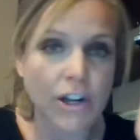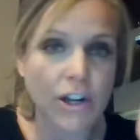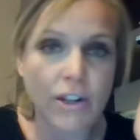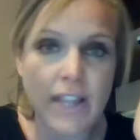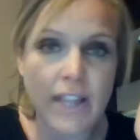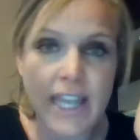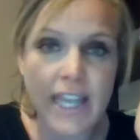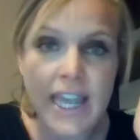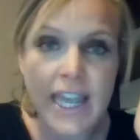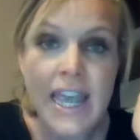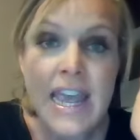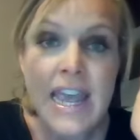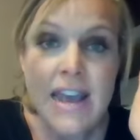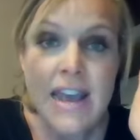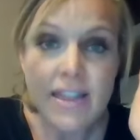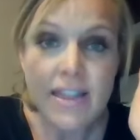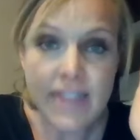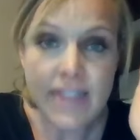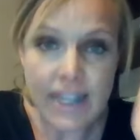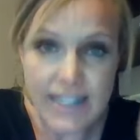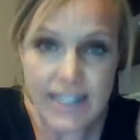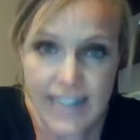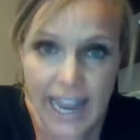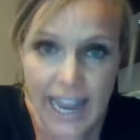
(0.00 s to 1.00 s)
Literally,
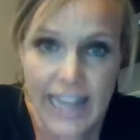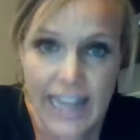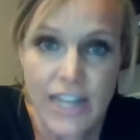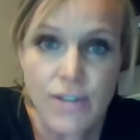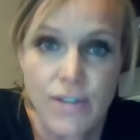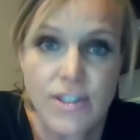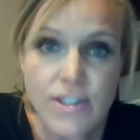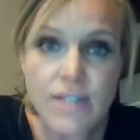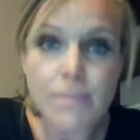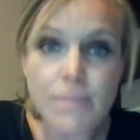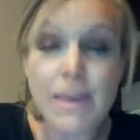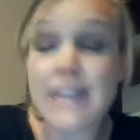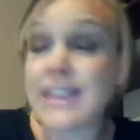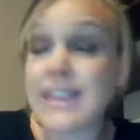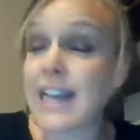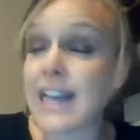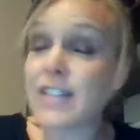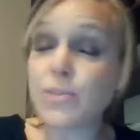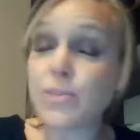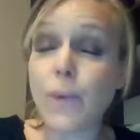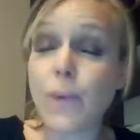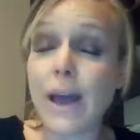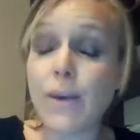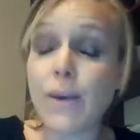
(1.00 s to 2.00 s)
the day you submit.
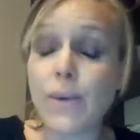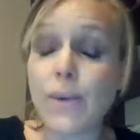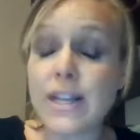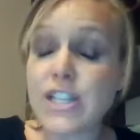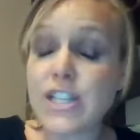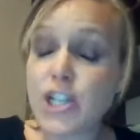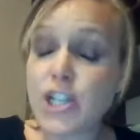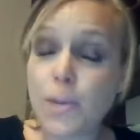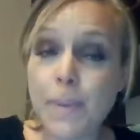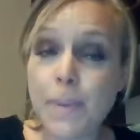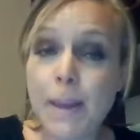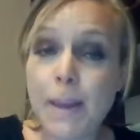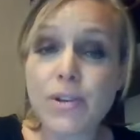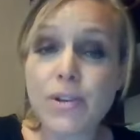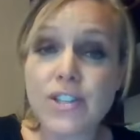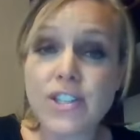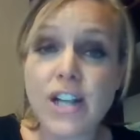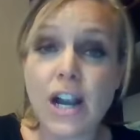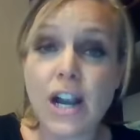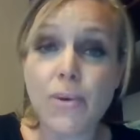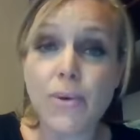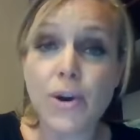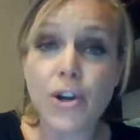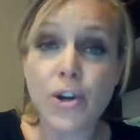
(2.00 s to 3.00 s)
That's why once your people
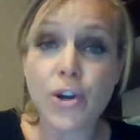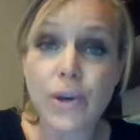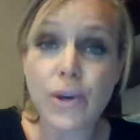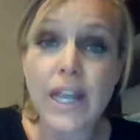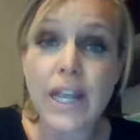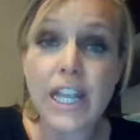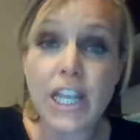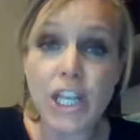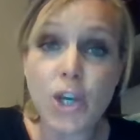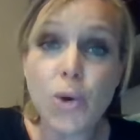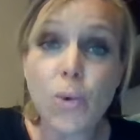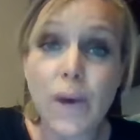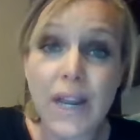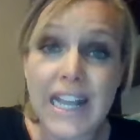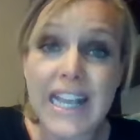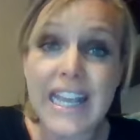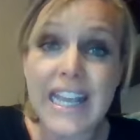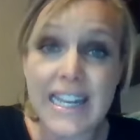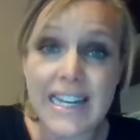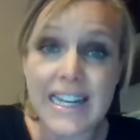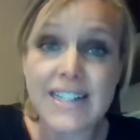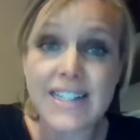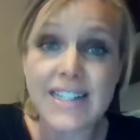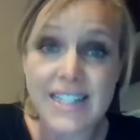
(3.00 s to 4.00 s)
start recruiting, you want
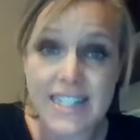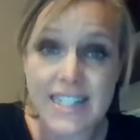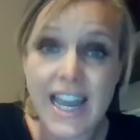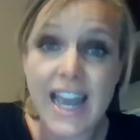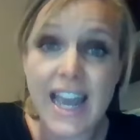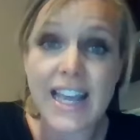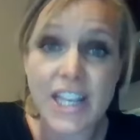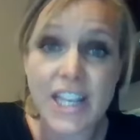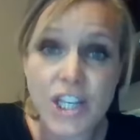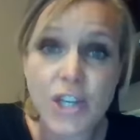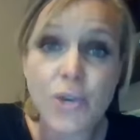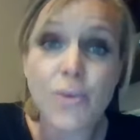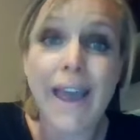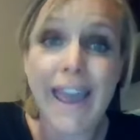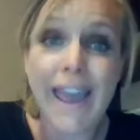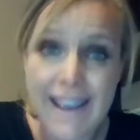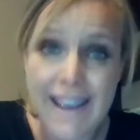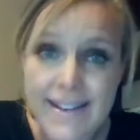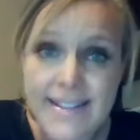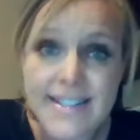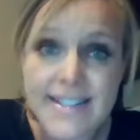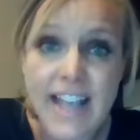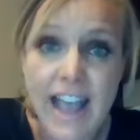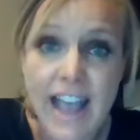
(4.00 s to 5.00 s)
to get into DIQ
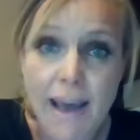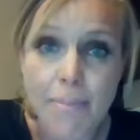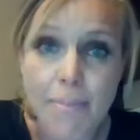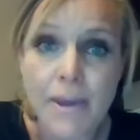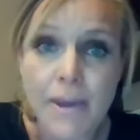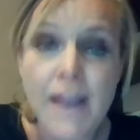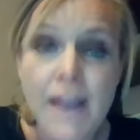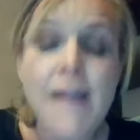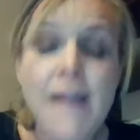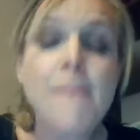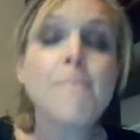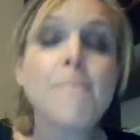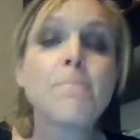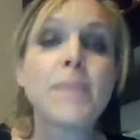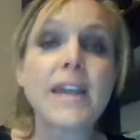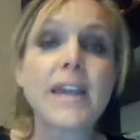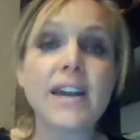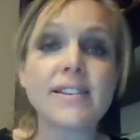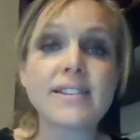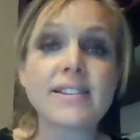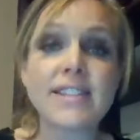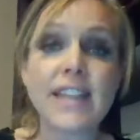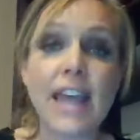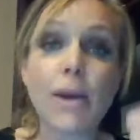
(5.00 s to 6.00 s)
ASAP,
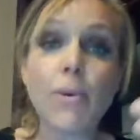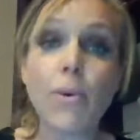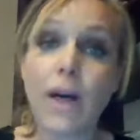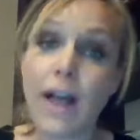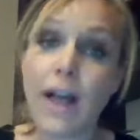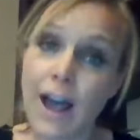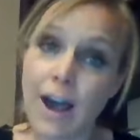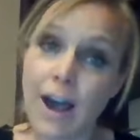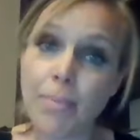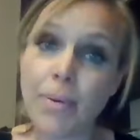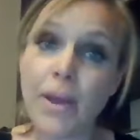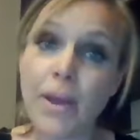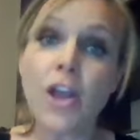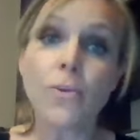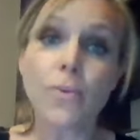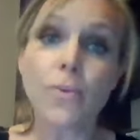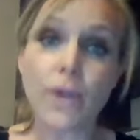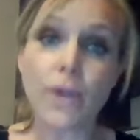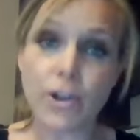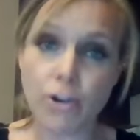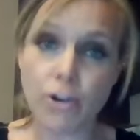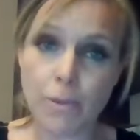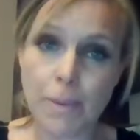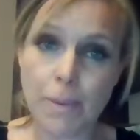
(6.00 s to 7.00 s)
because they will help
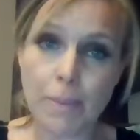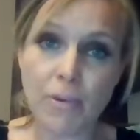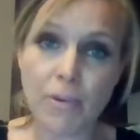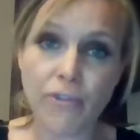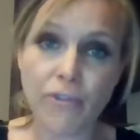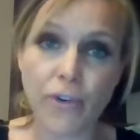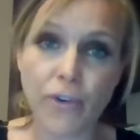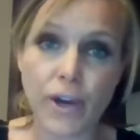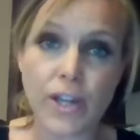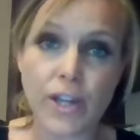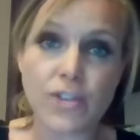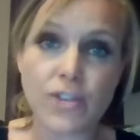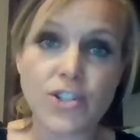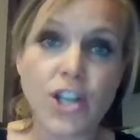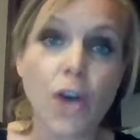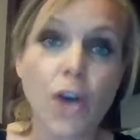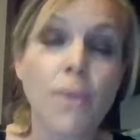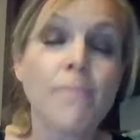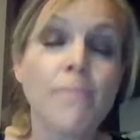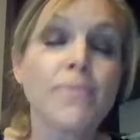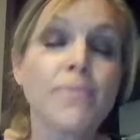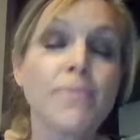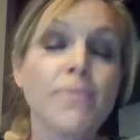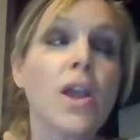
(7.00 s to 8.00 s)
recruit people for you.
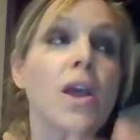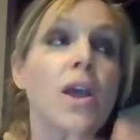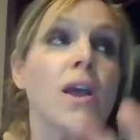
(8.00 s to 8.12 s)
So